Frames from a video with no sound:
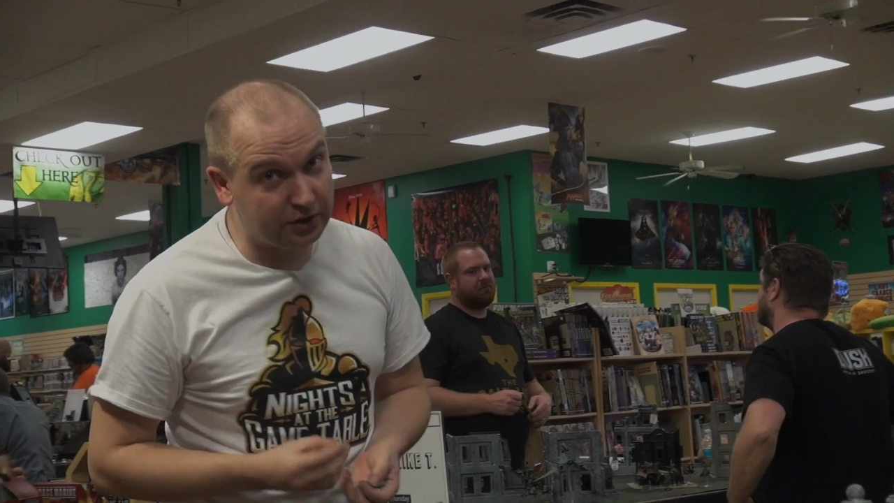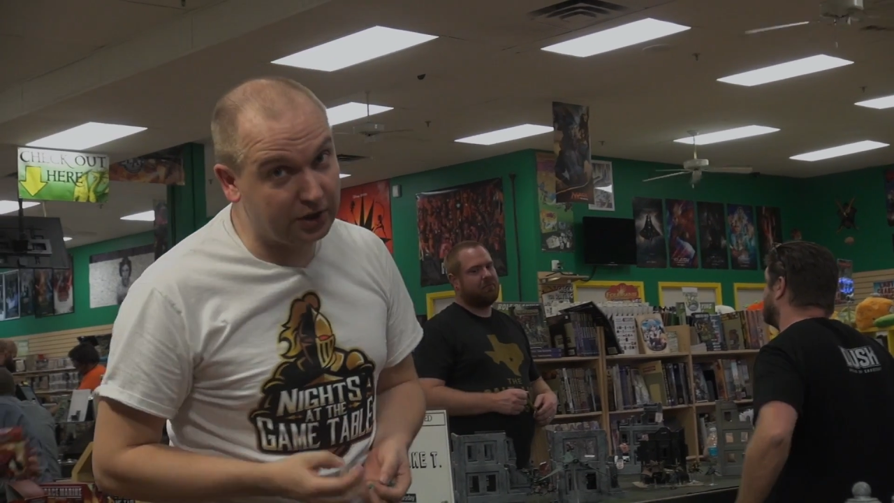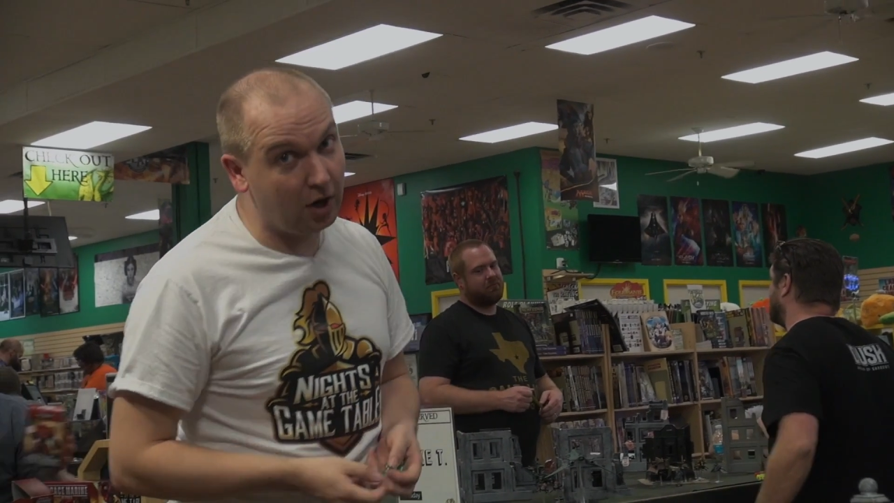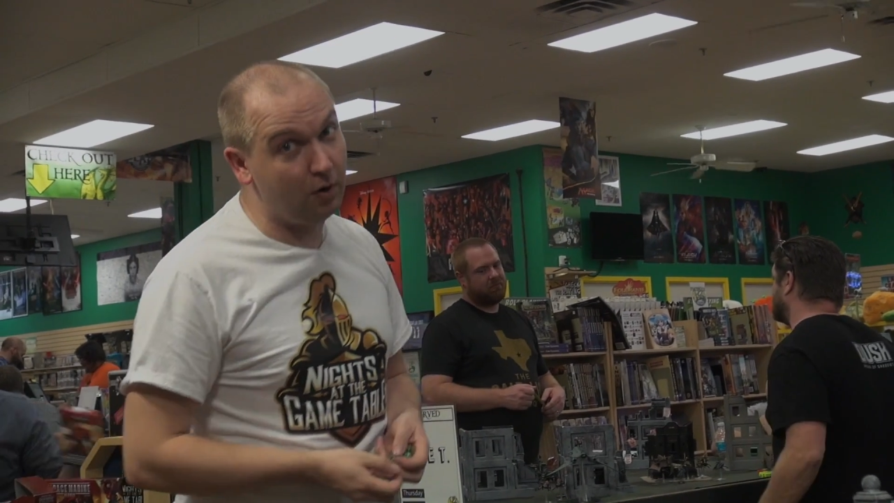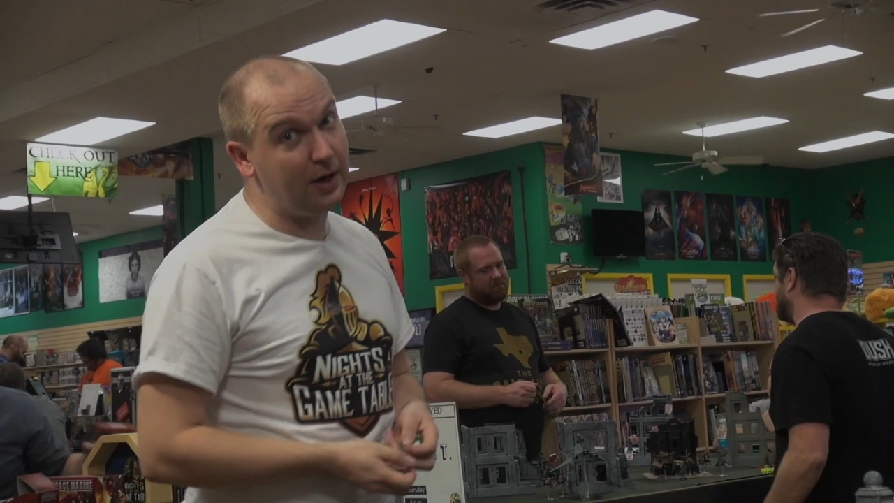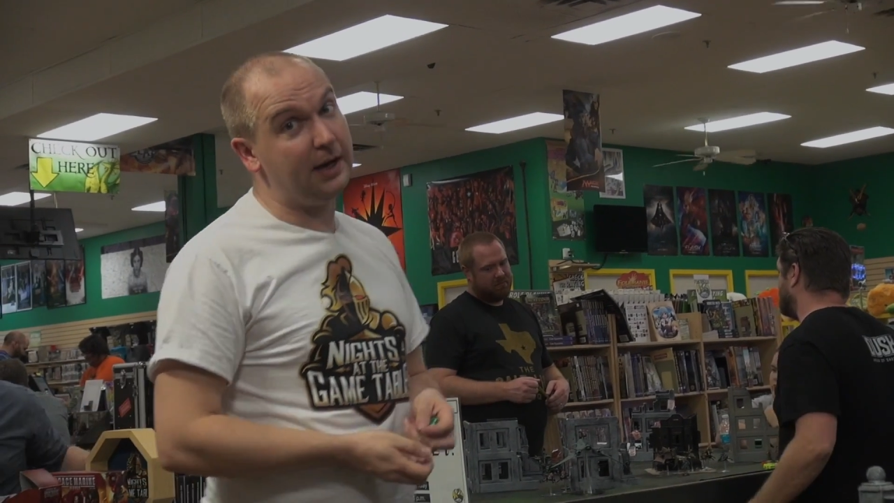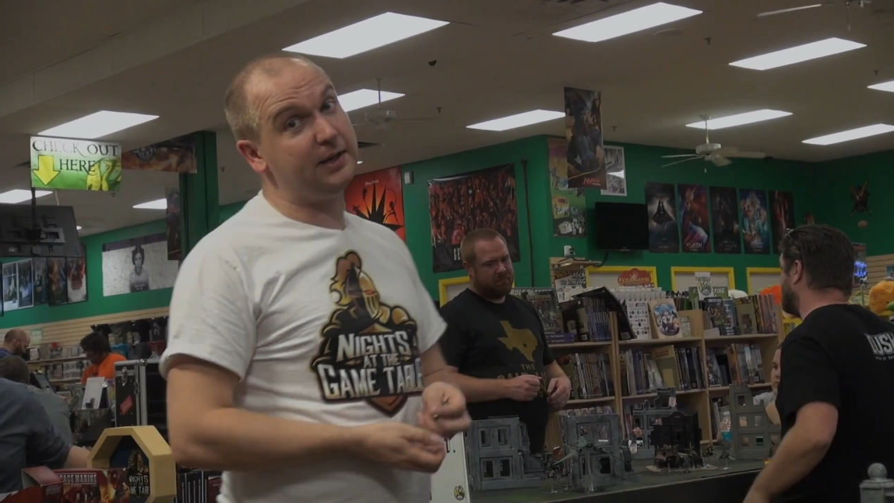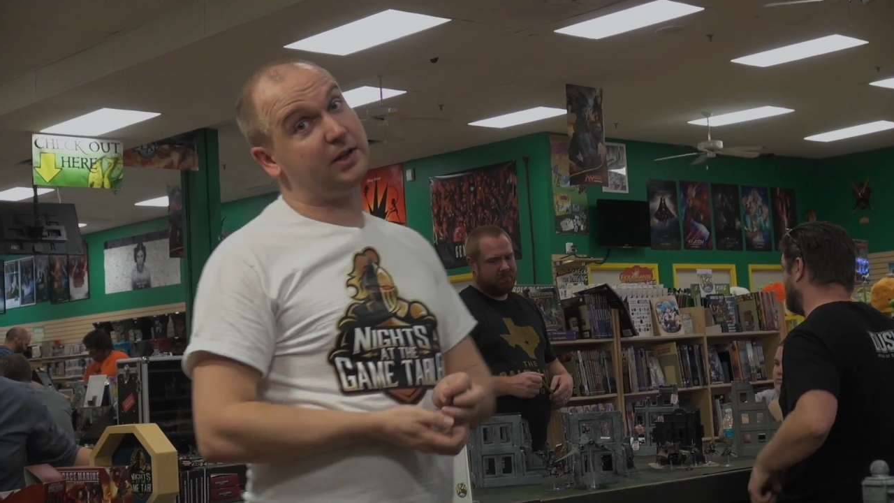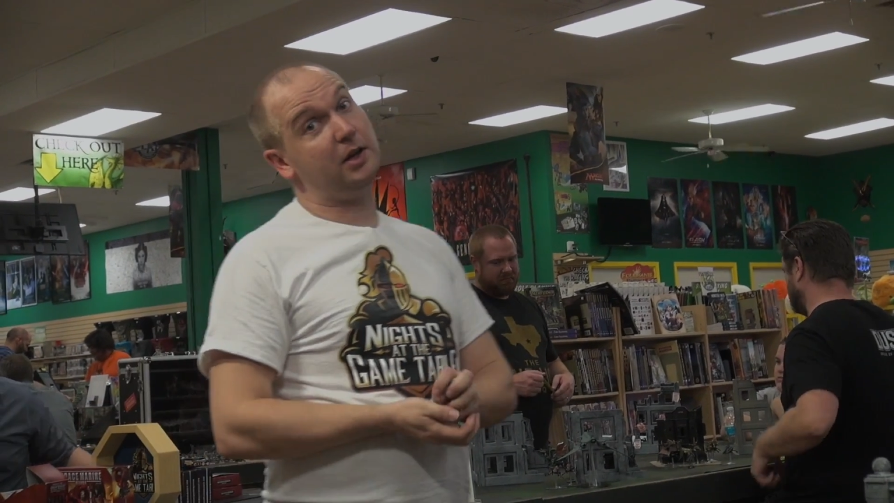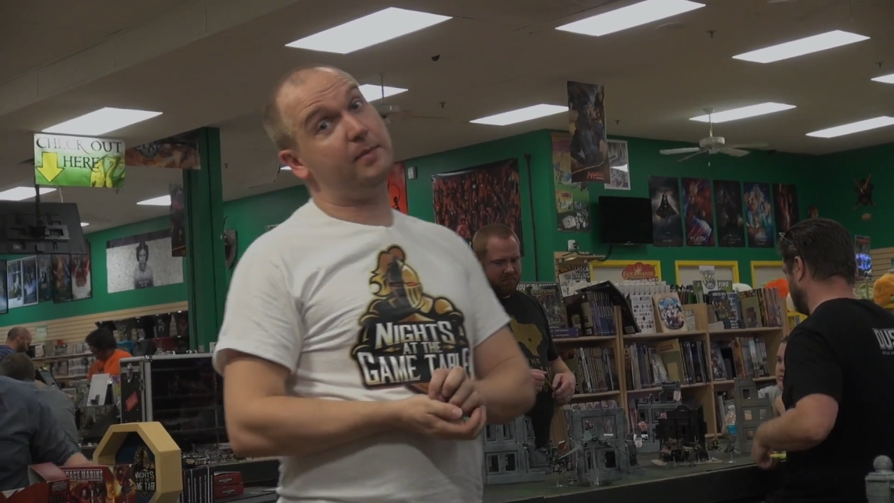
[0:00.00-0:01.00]
so it
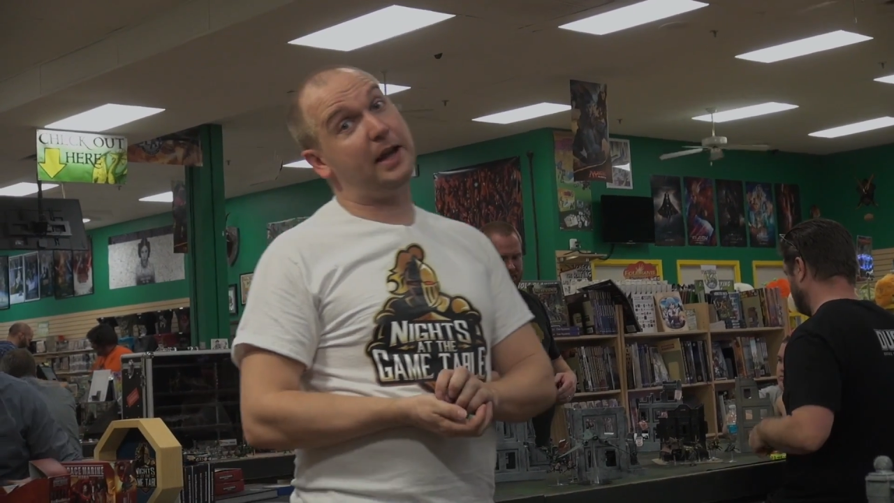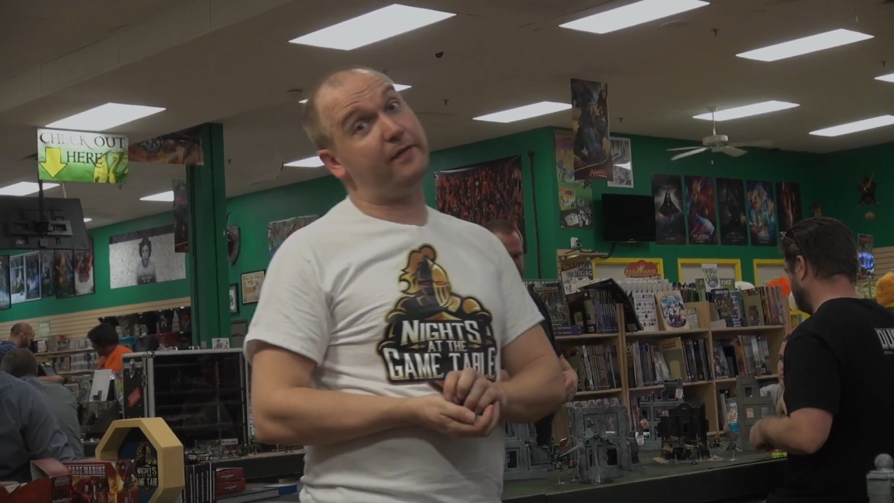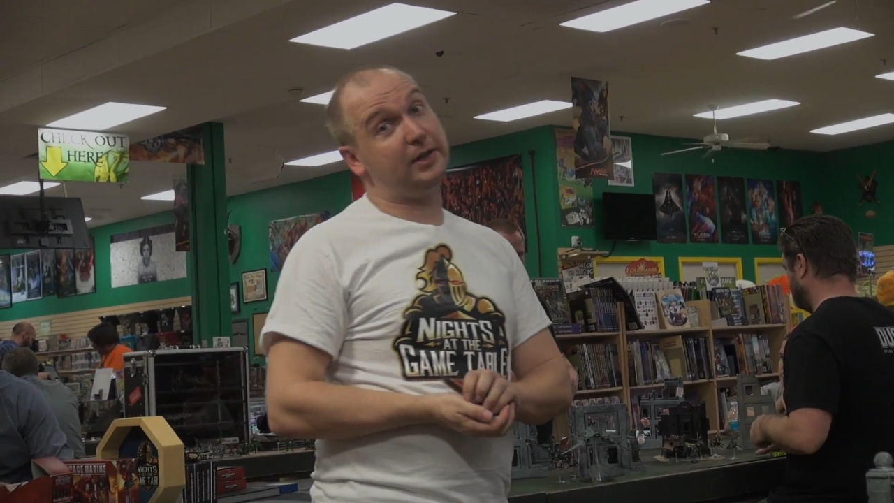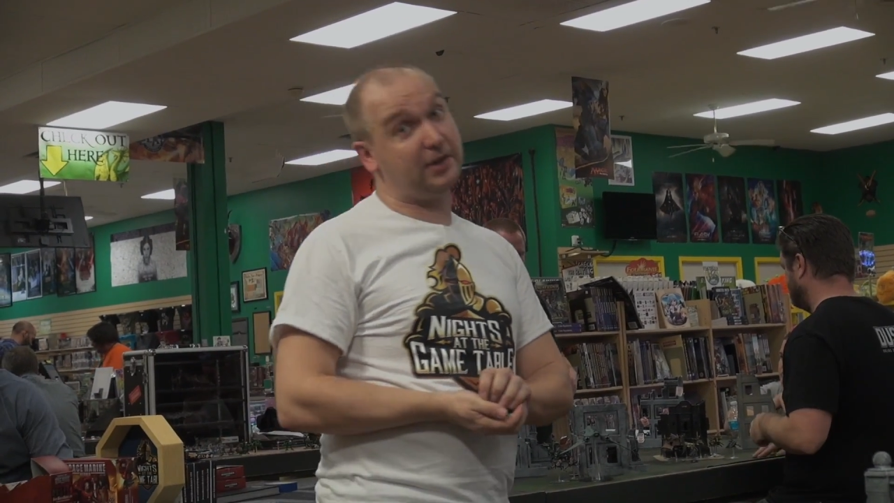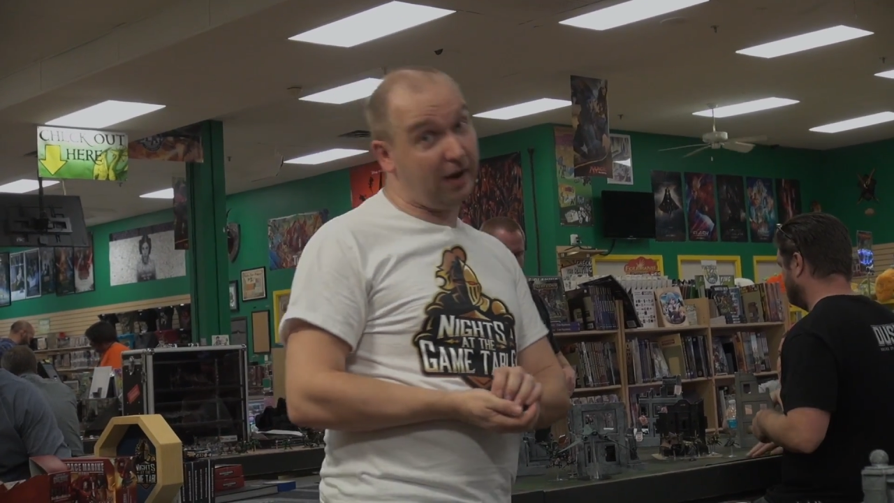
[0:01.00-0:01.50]
is going to be having